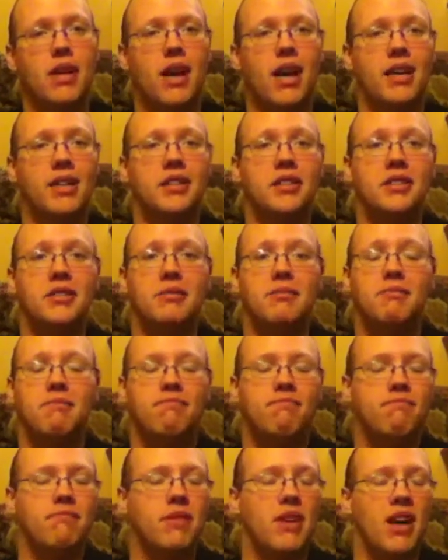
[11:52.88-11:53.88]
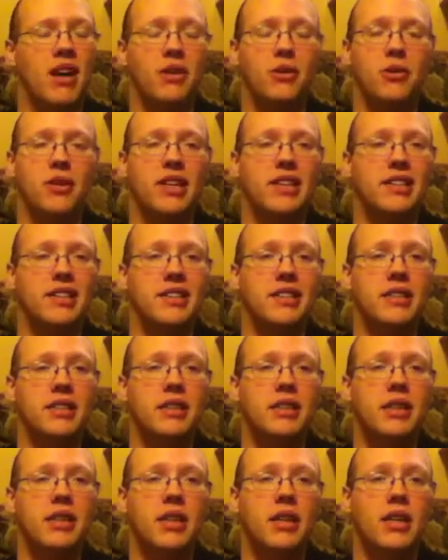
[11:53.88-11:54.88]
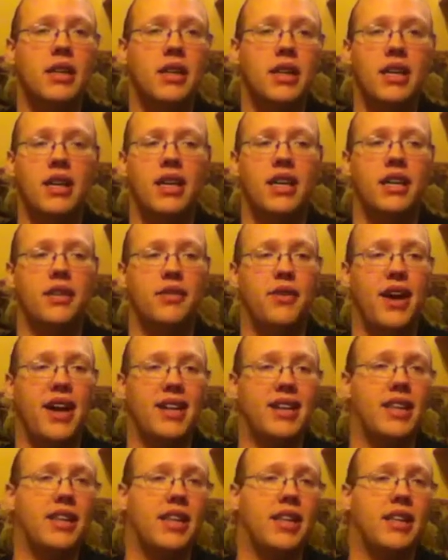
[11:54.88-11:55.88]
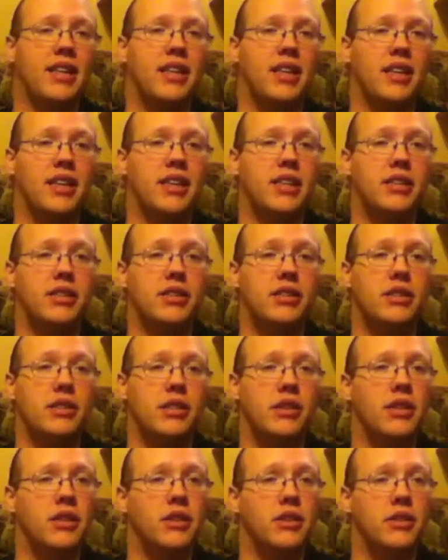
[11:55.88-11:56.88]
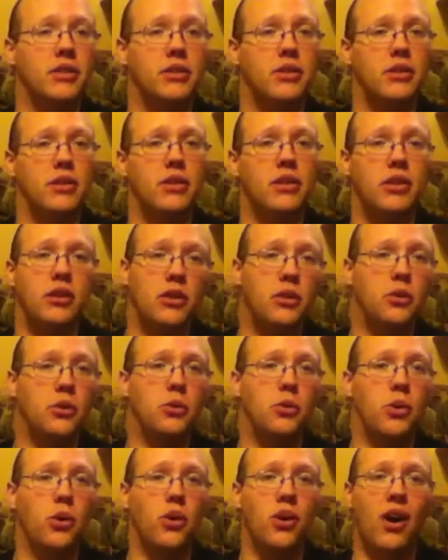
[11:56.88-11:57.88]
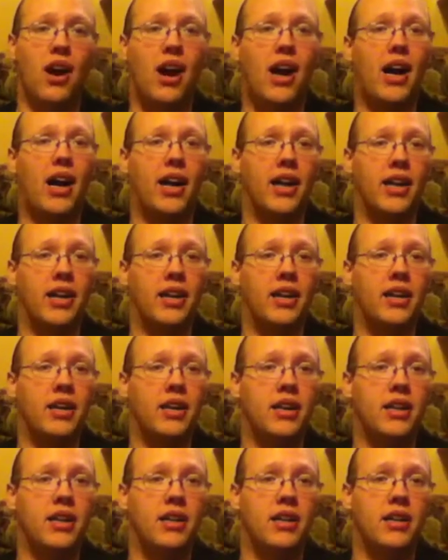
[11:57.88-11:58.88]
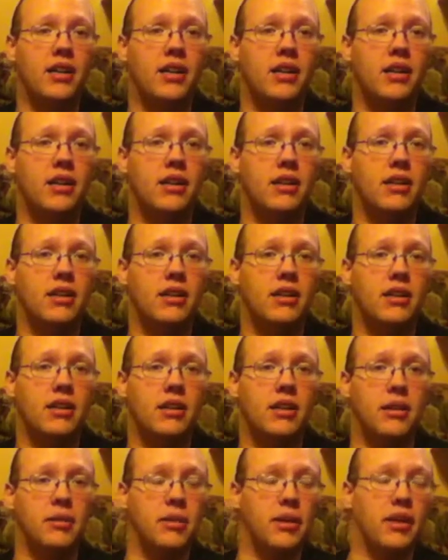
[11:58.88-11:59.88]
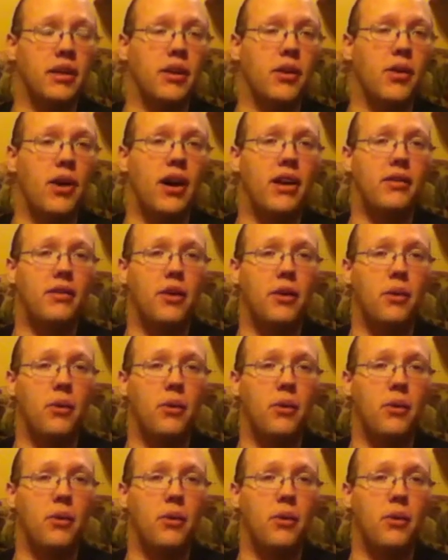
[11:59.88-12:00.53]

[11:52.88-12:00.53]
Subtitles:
I don't get it. And the fact that they think that, you or I am going to go out of our